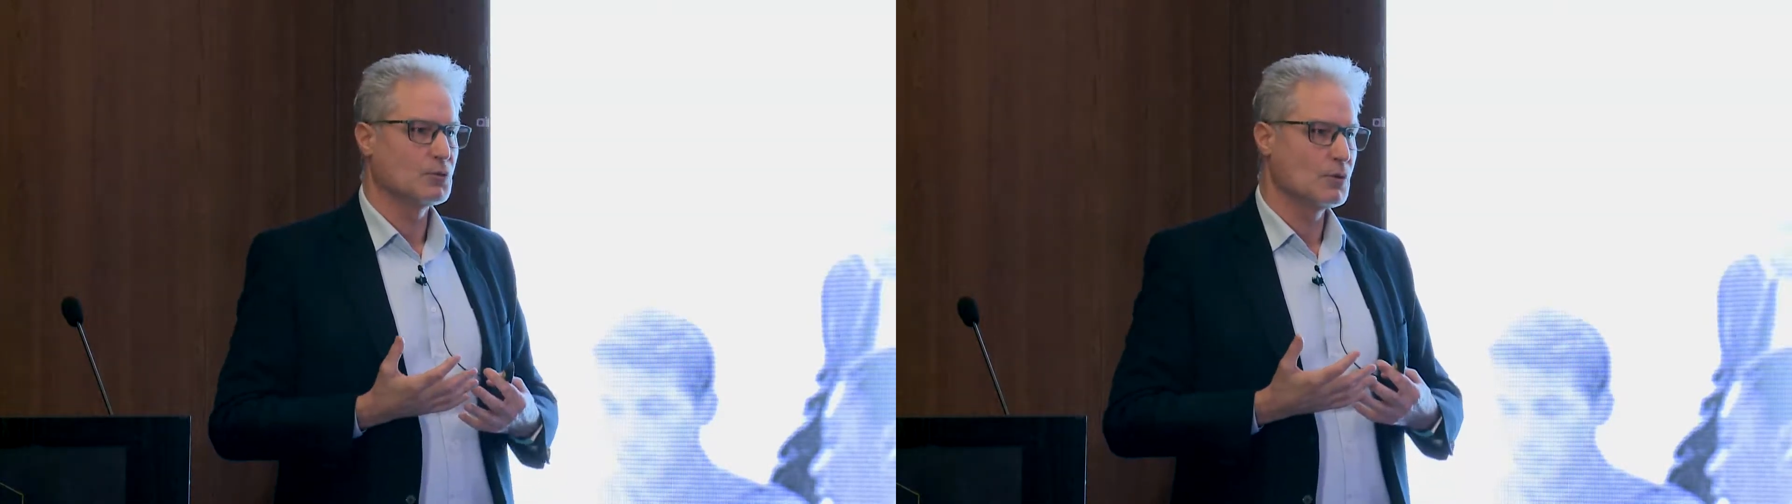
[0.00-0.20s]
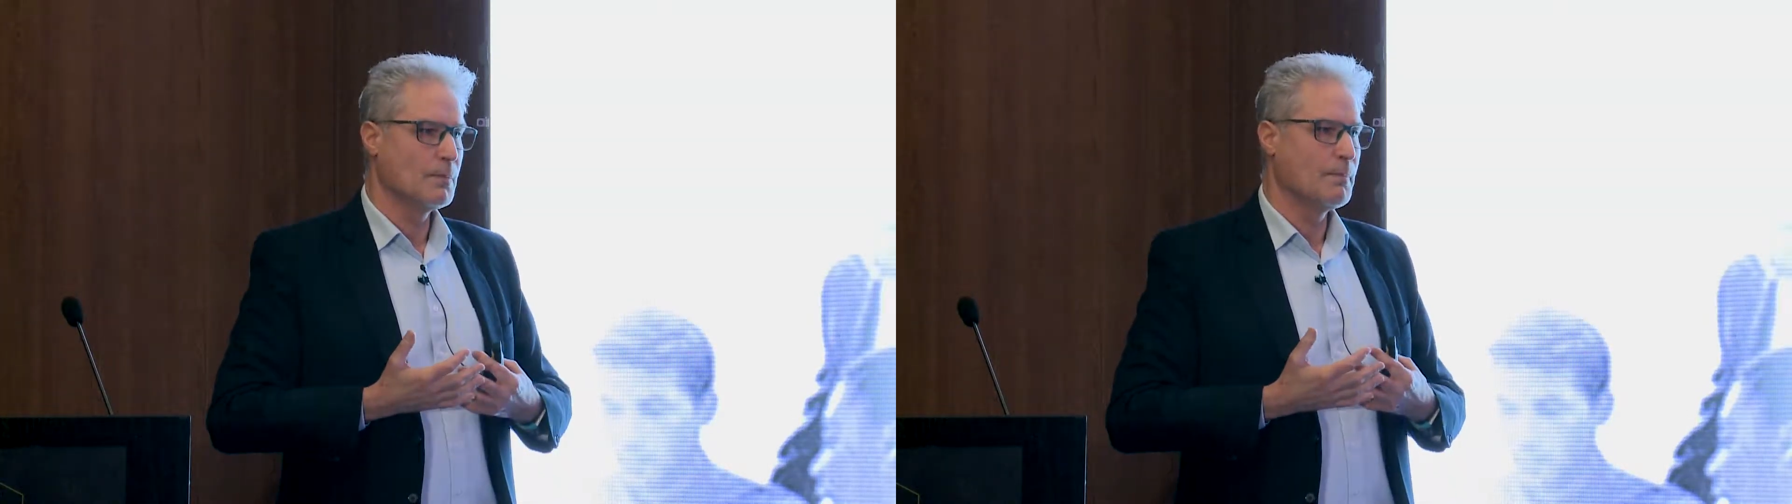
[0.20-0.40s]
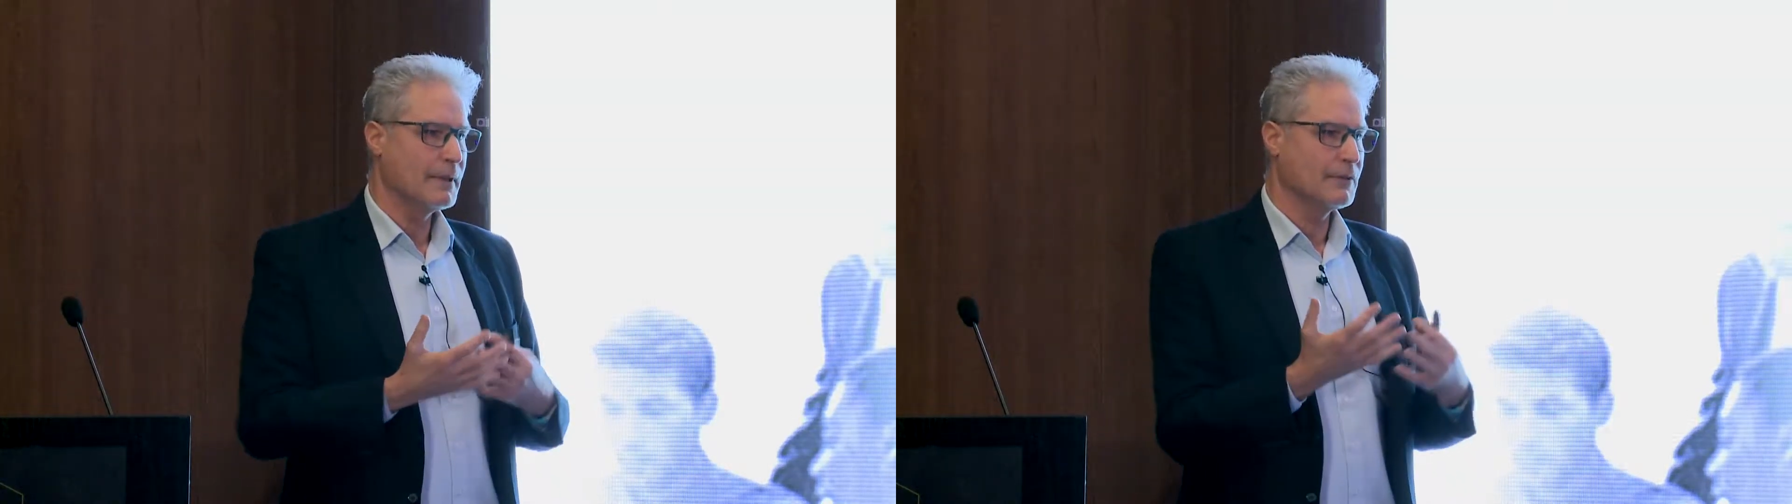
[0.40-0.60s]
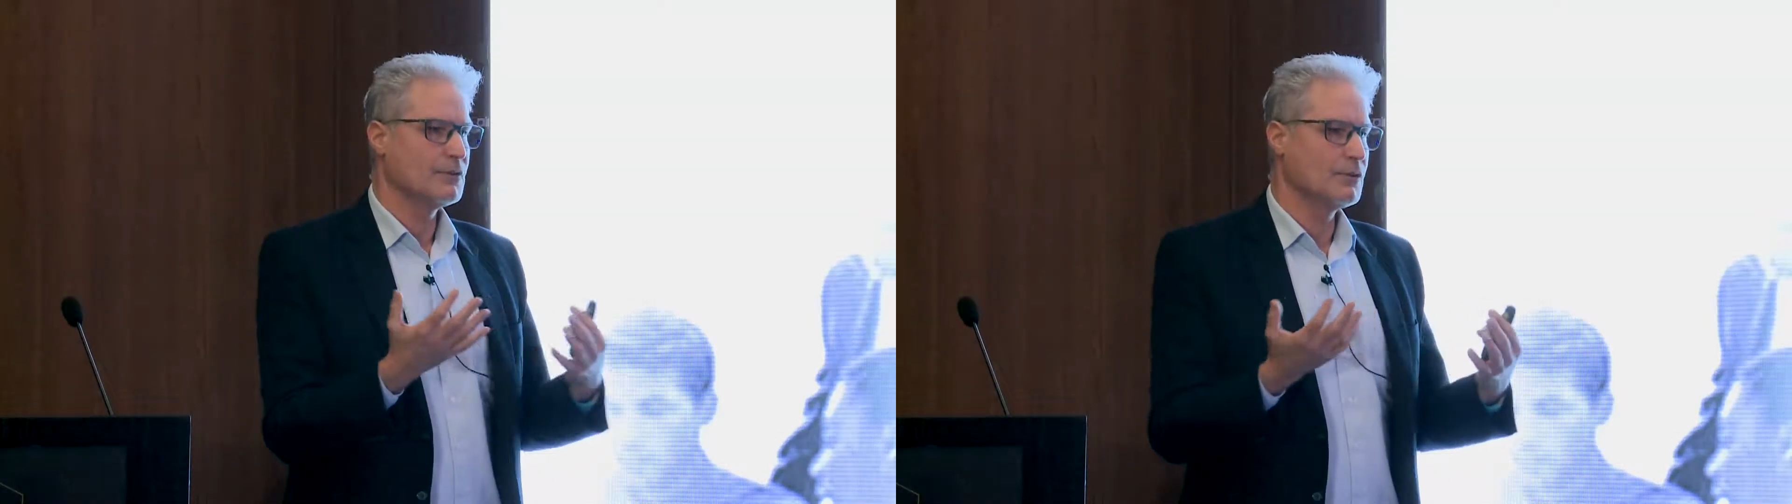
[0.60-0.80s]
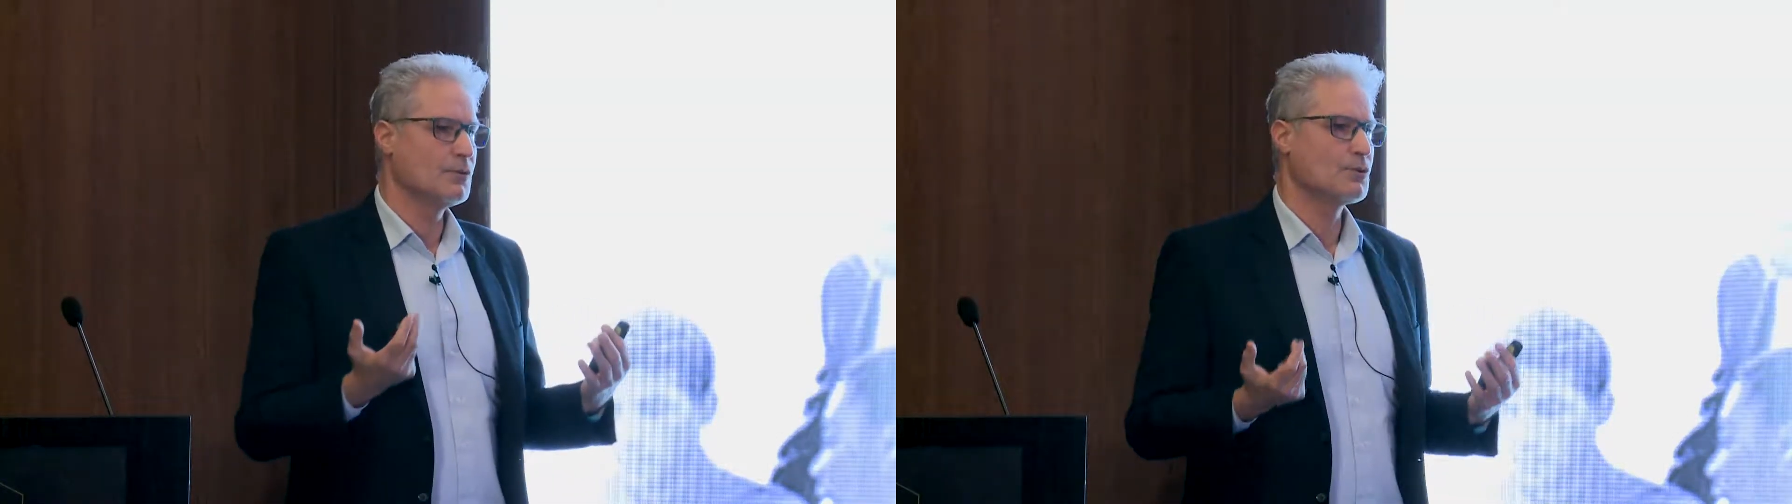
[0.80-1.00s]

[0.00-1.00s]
to build new